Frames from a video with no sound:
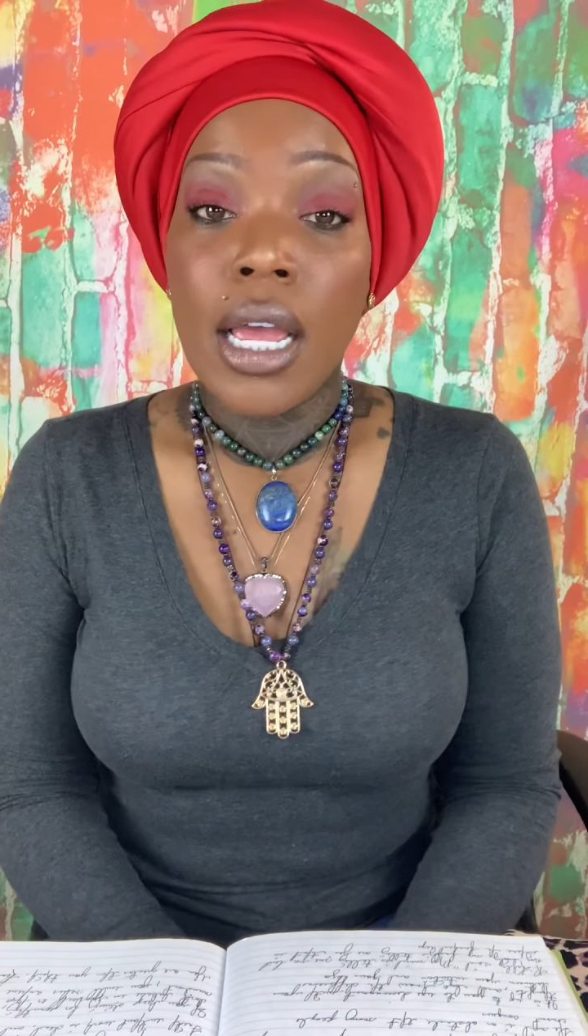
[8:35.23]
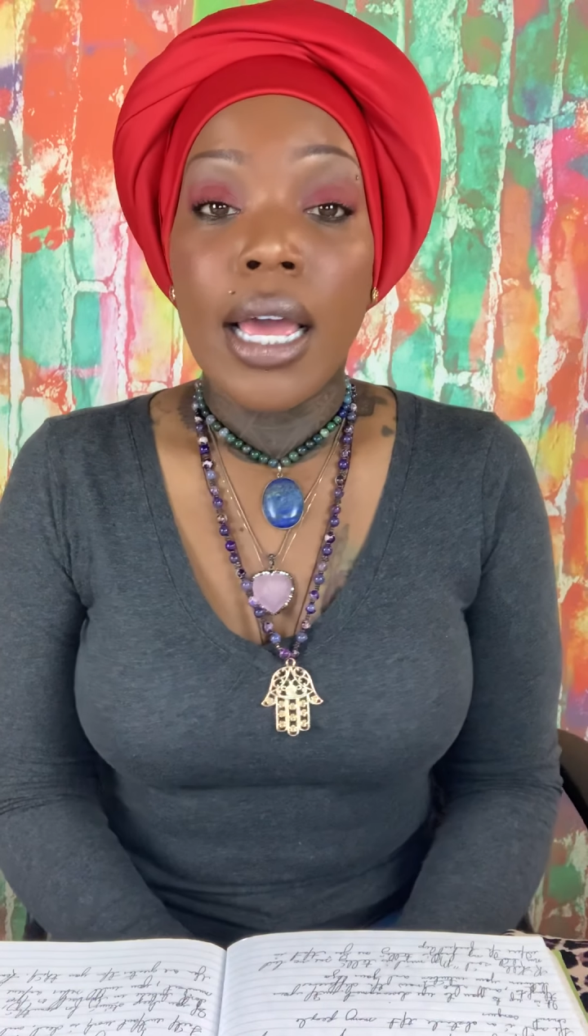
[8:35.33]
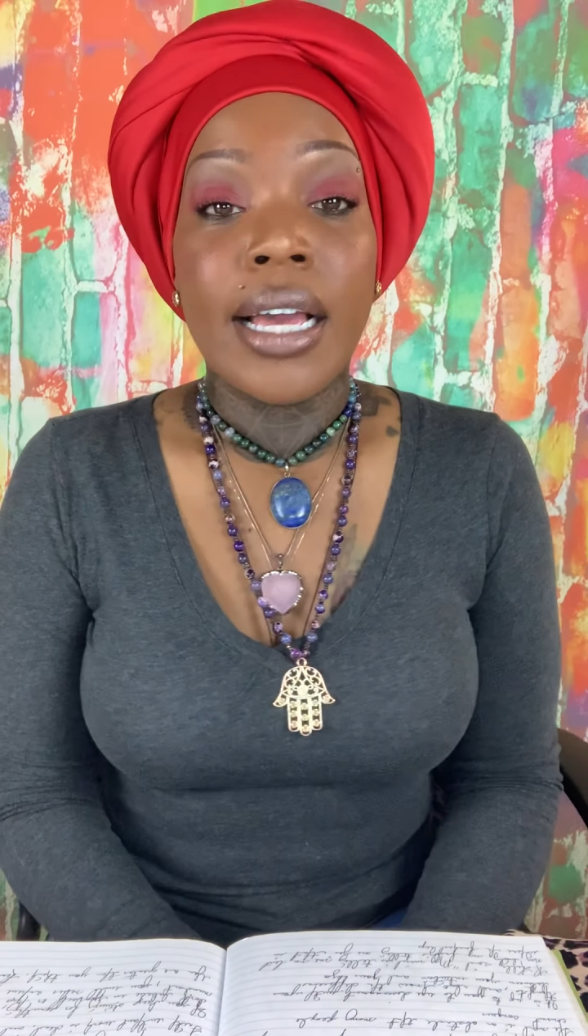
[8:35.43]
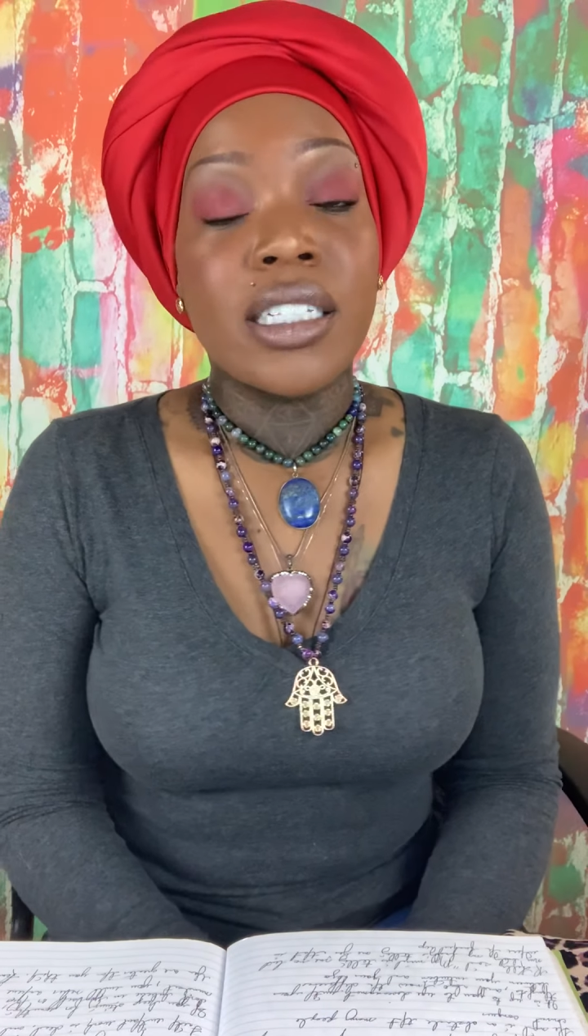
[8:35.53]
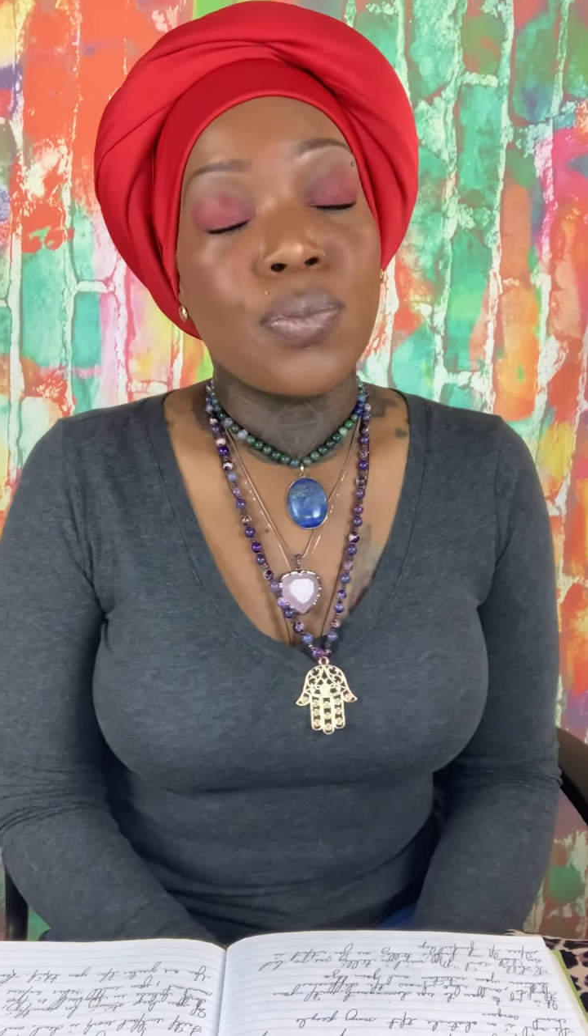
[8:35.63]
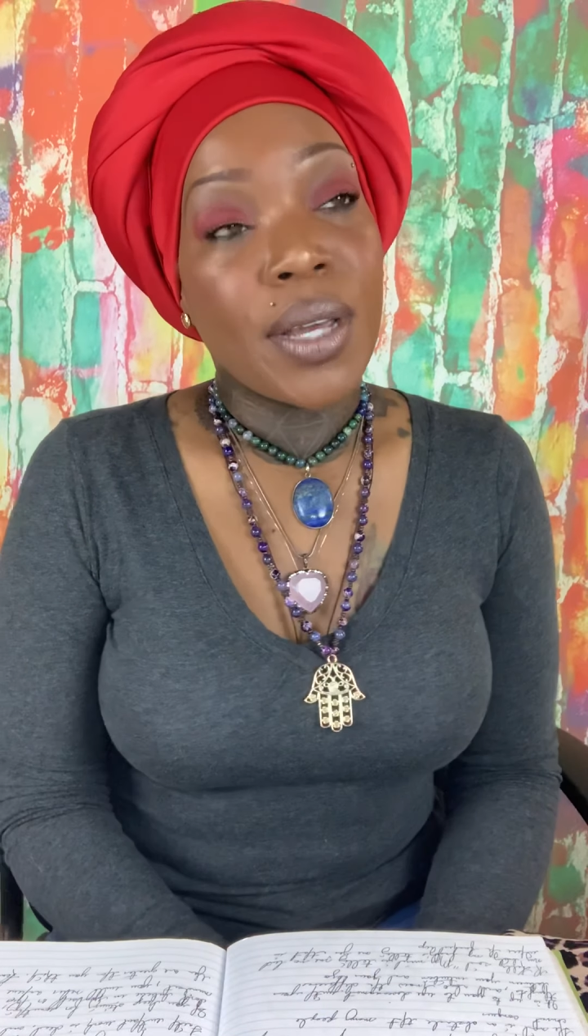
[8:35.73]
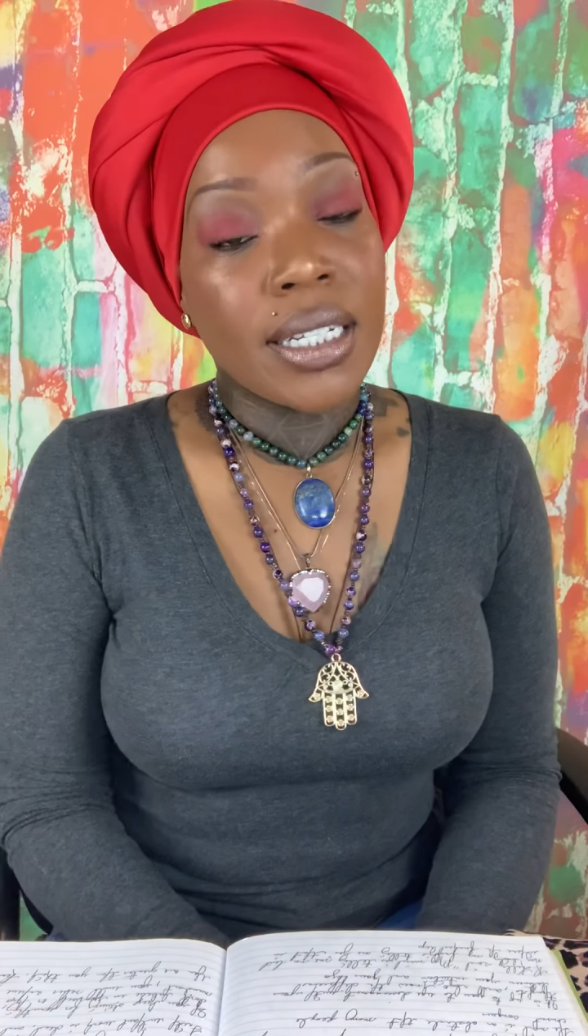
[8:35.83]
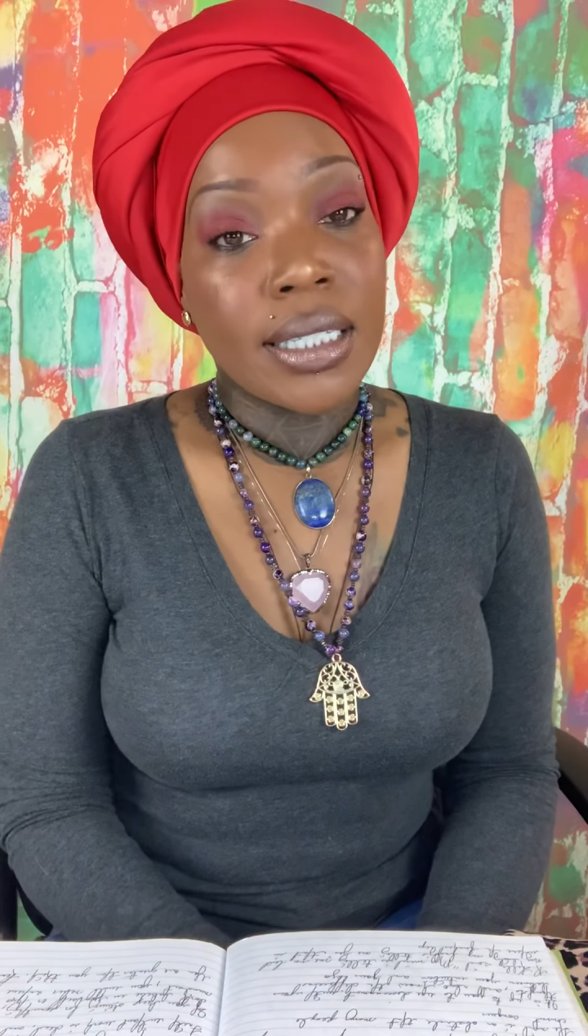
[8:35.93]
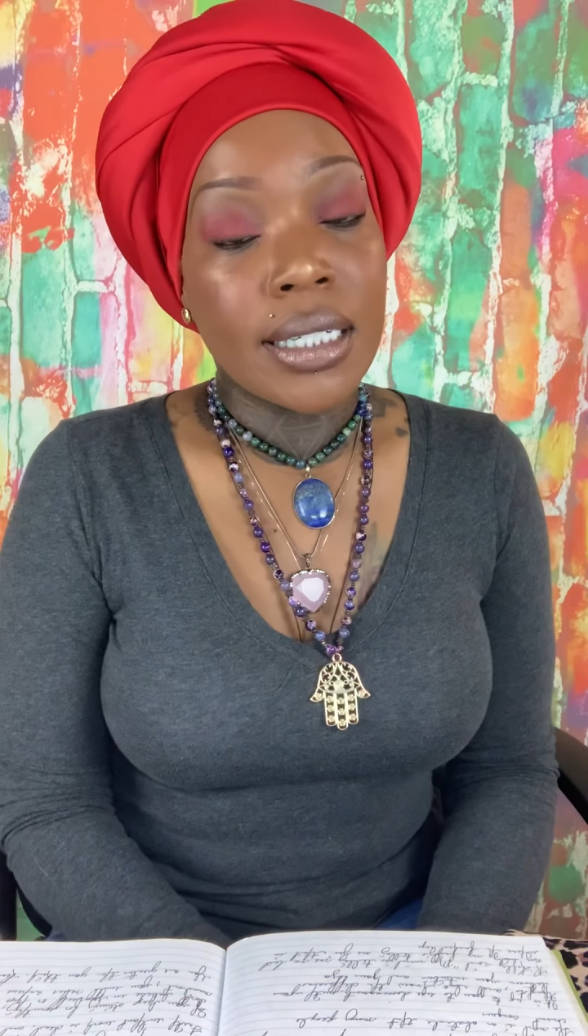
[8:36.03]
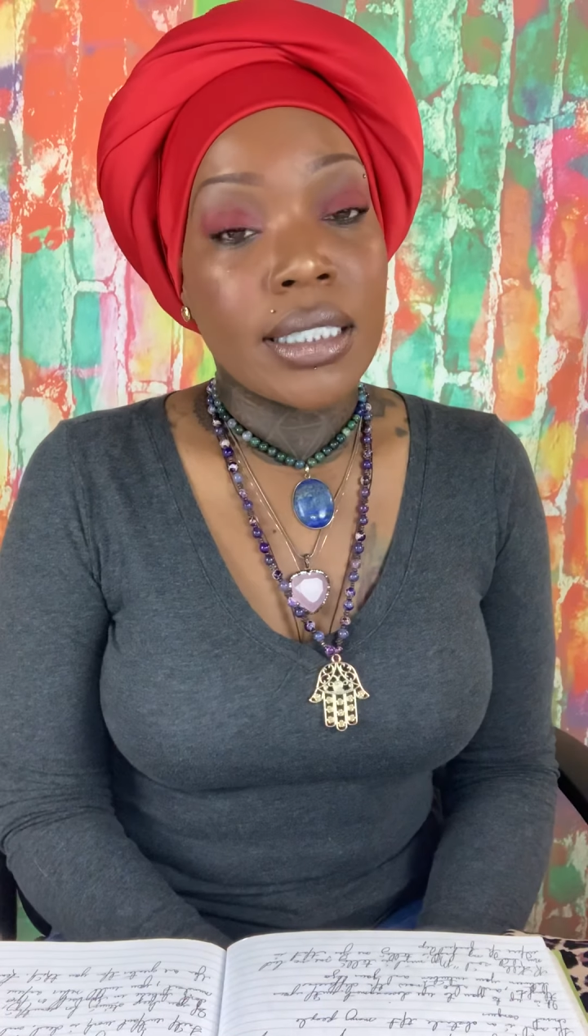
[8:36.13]

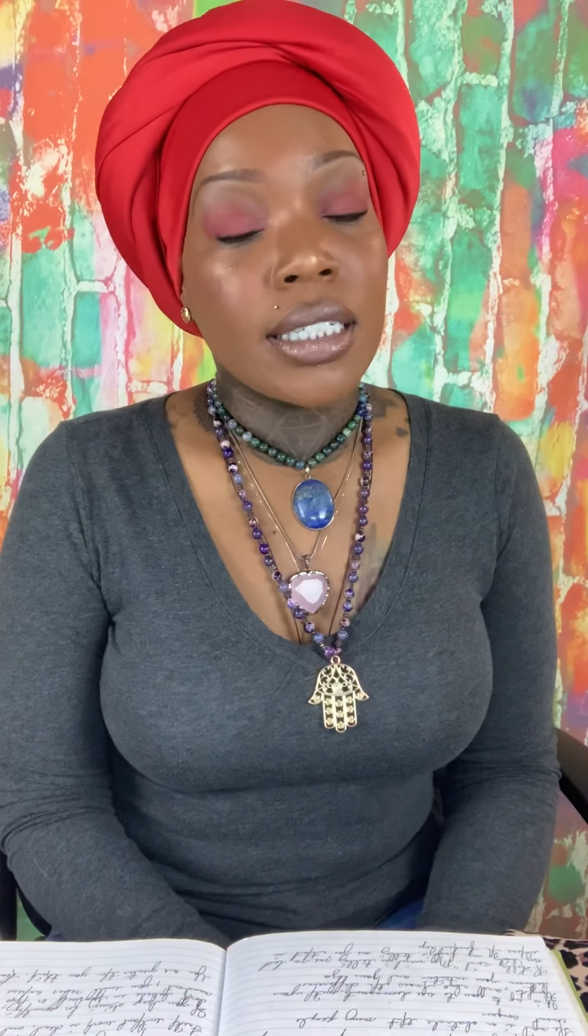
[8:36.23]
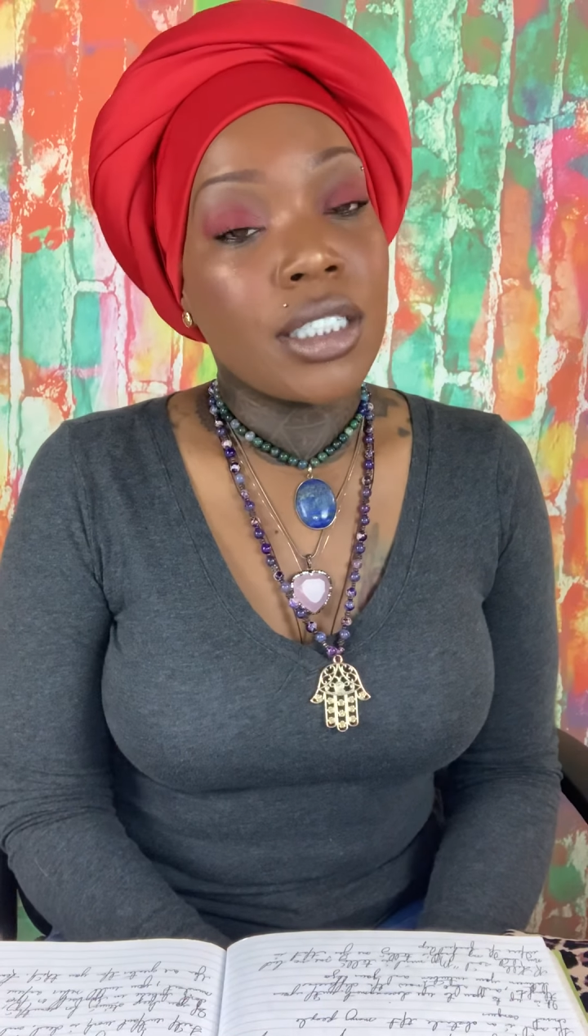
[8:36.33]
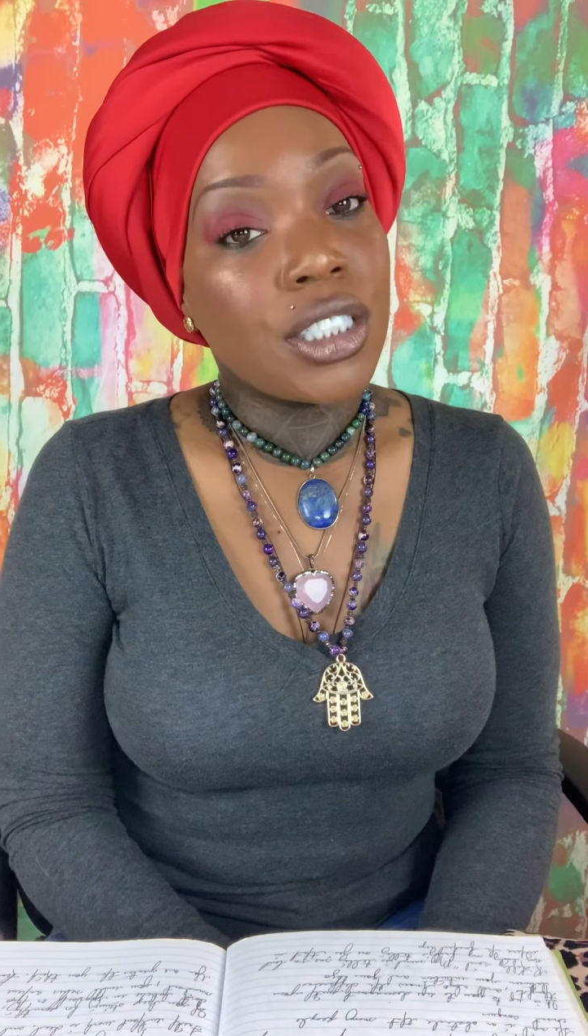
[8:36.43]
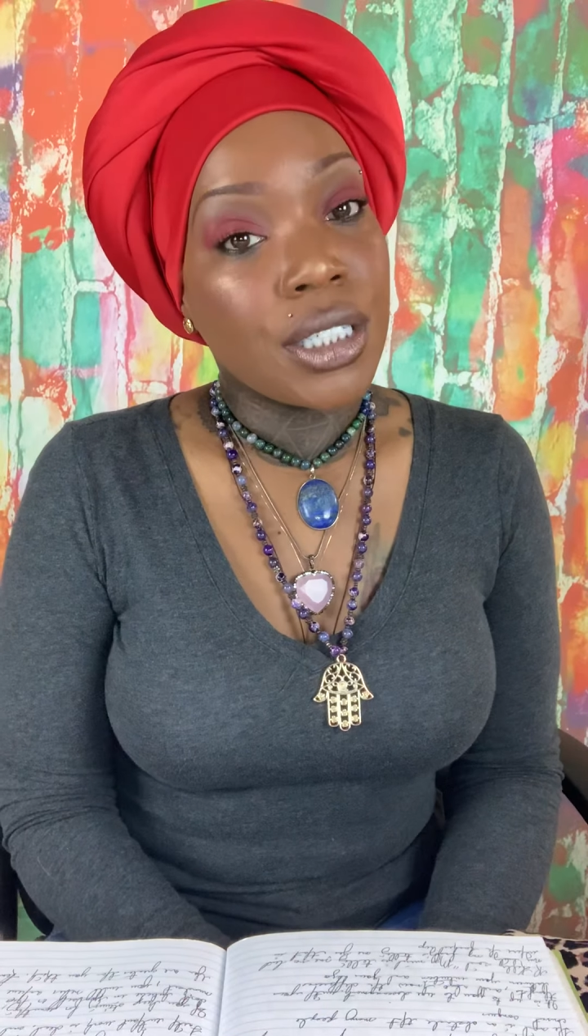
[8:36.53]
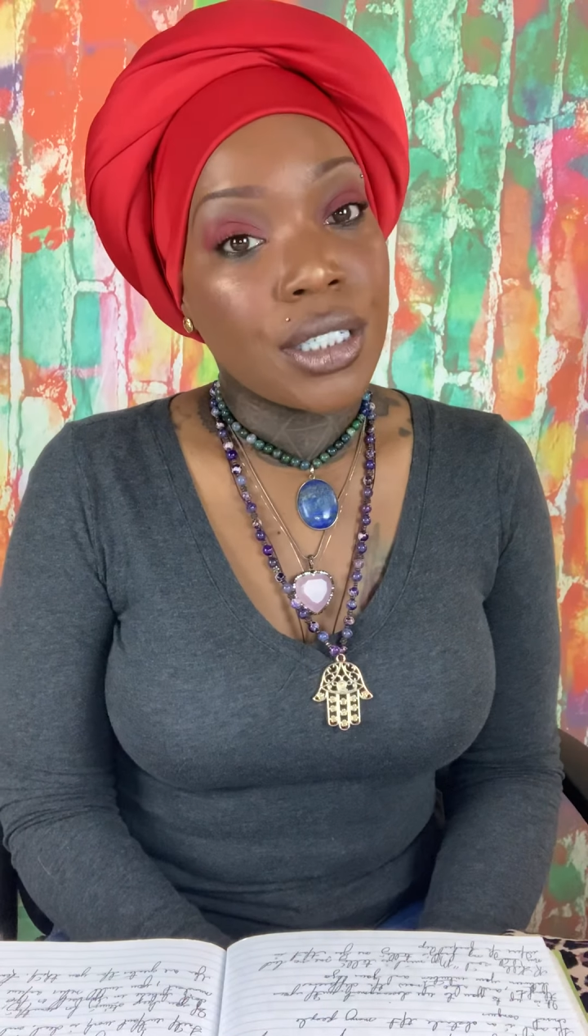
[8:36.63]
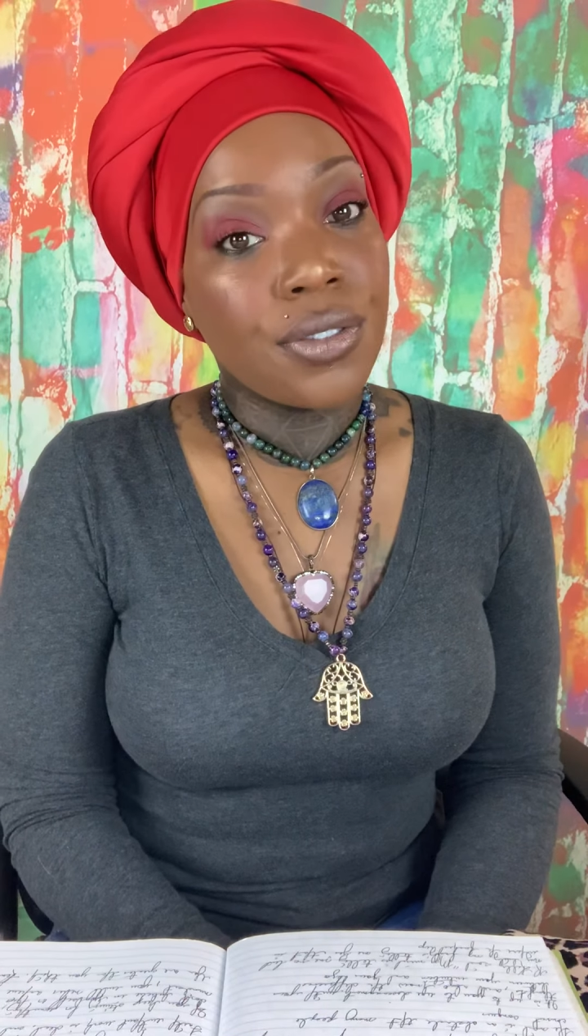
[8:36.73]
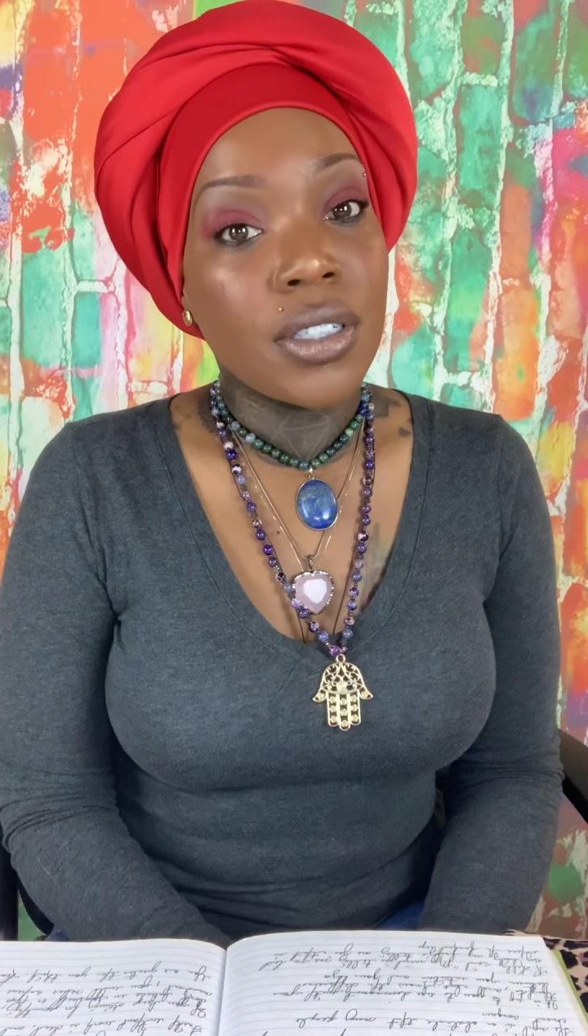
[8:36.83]
expecting to achieve